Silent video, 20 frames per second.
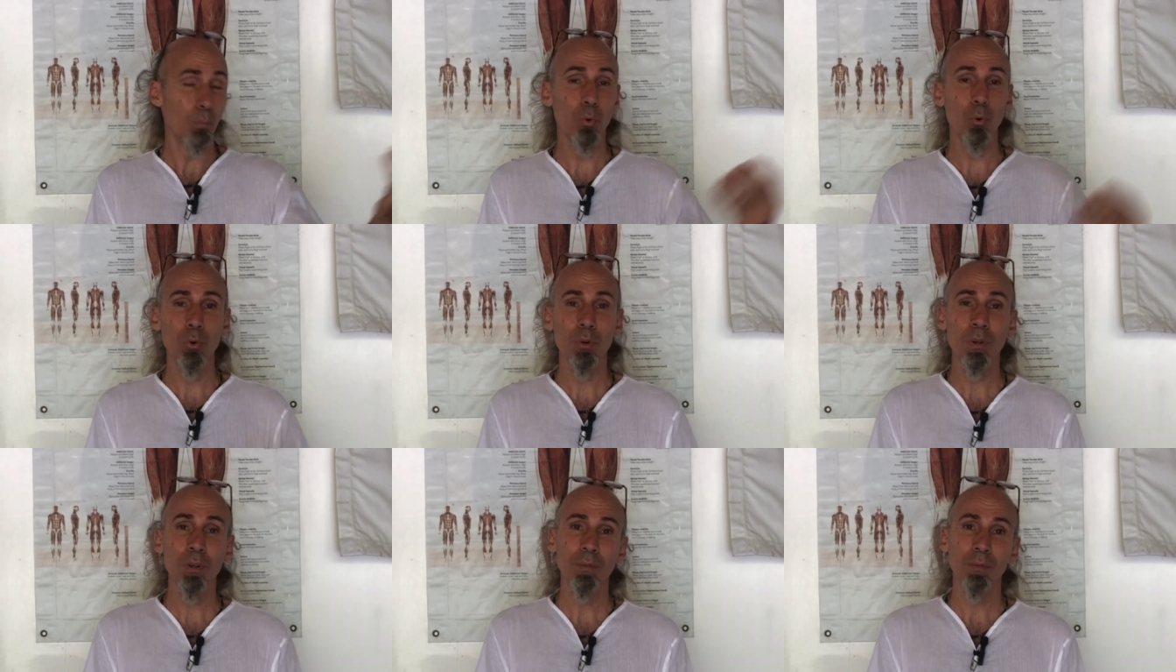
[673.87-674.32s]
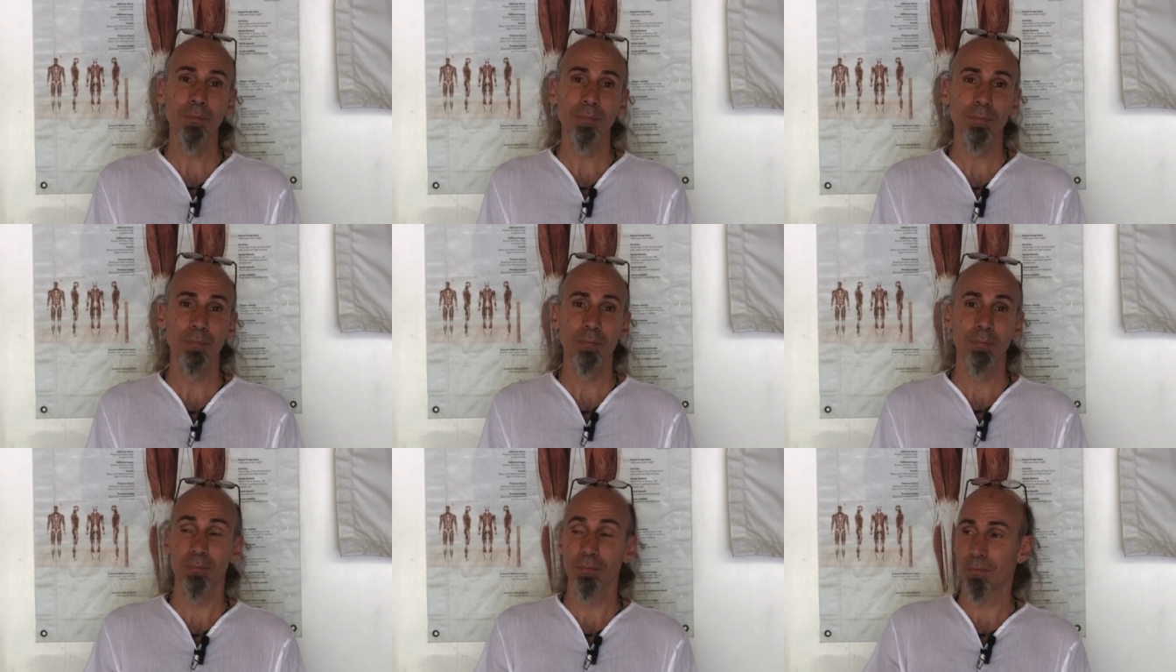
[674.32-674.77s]
Moon,
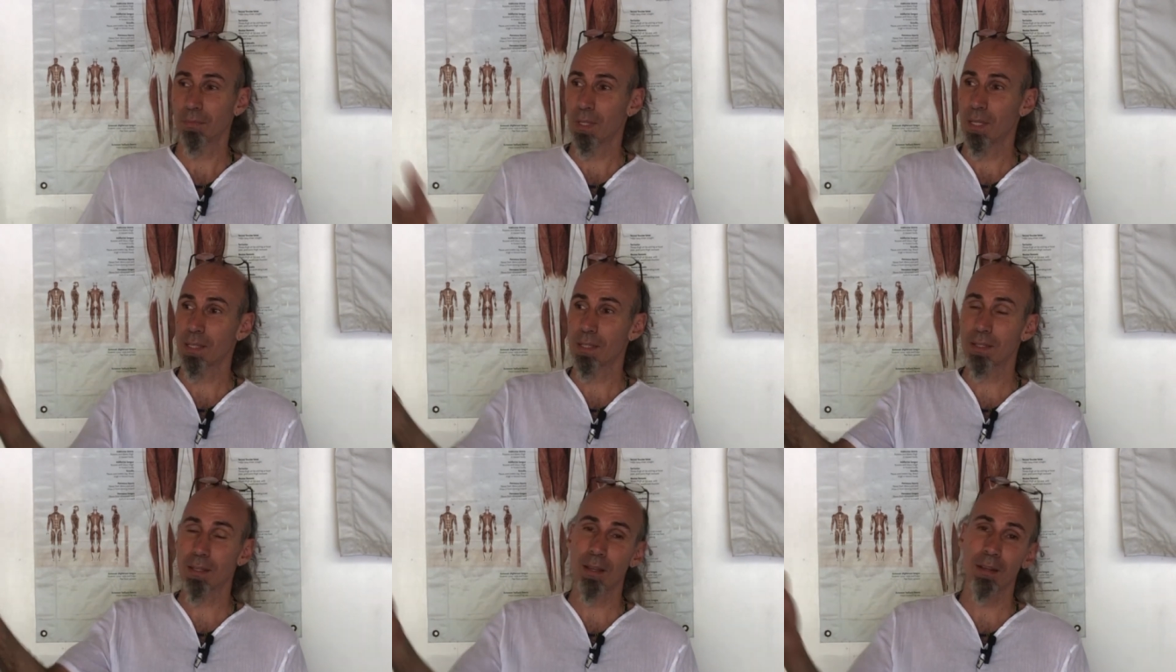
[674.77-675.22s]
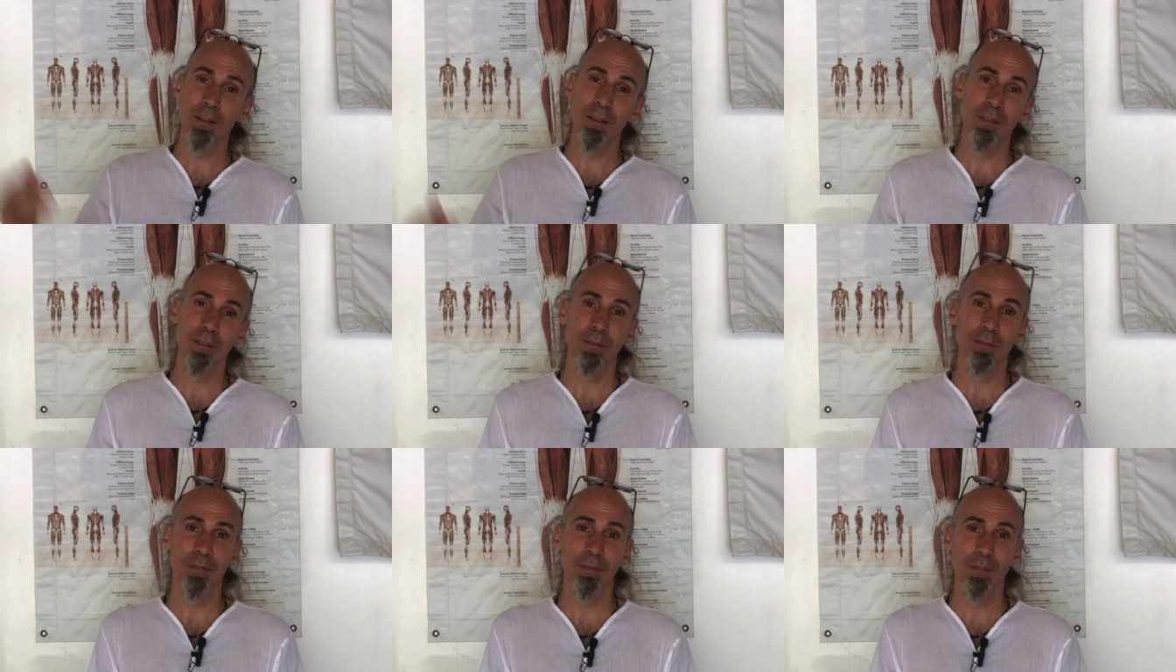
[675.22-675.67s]

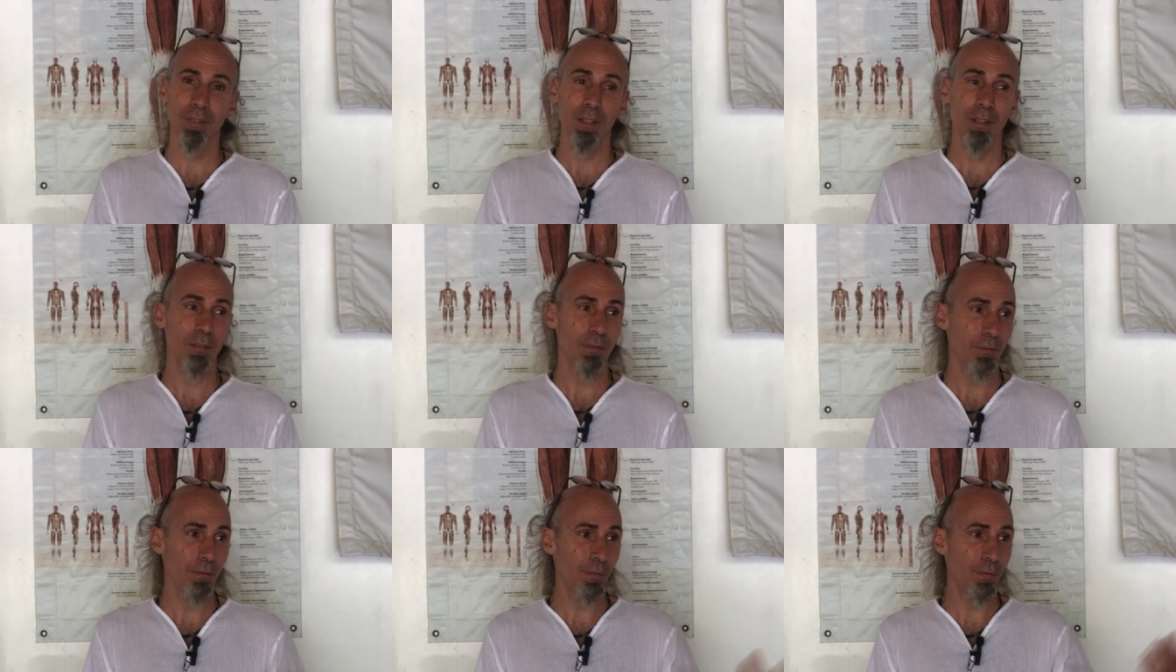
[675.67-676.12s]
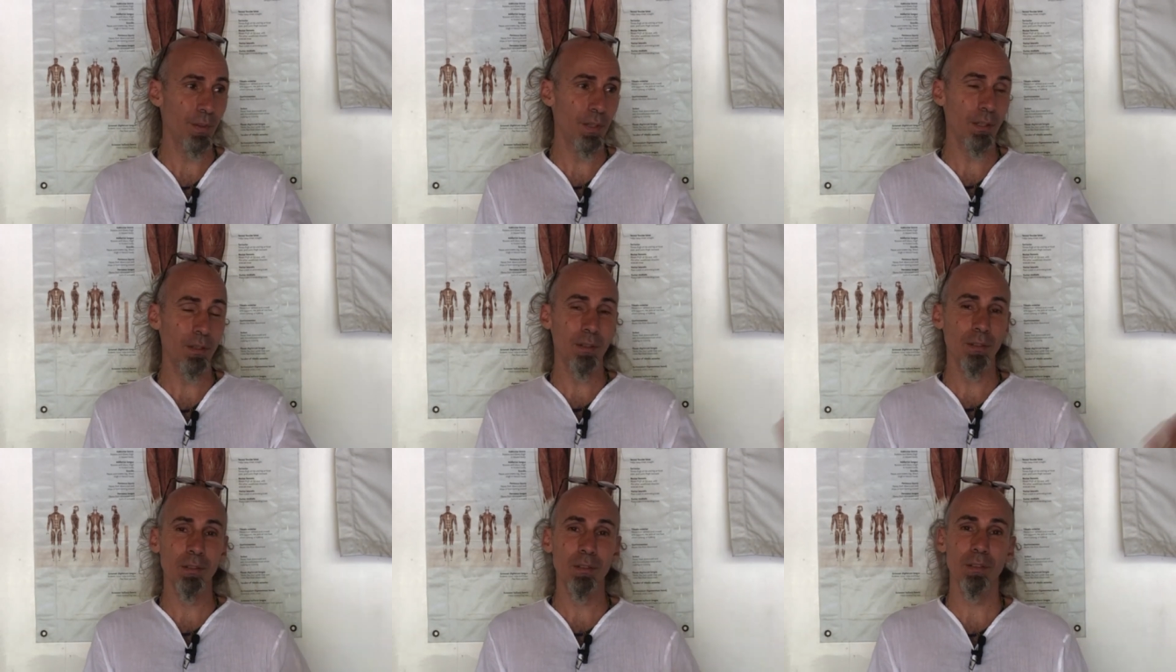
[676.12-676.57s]
sun,
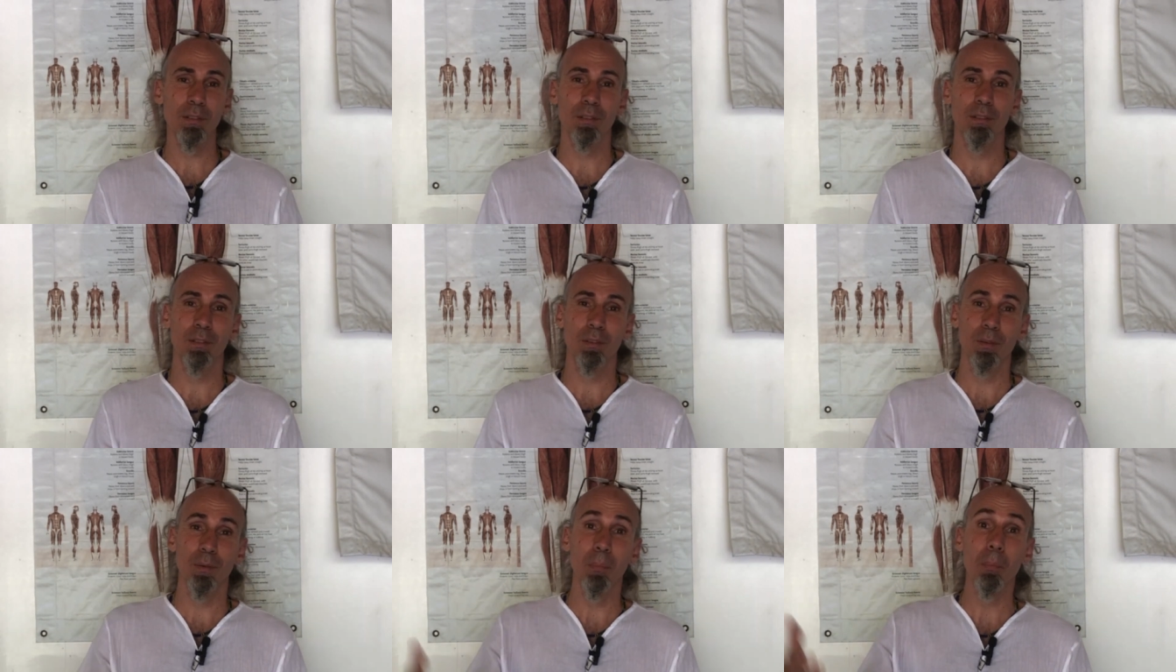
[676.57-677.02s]
Venus,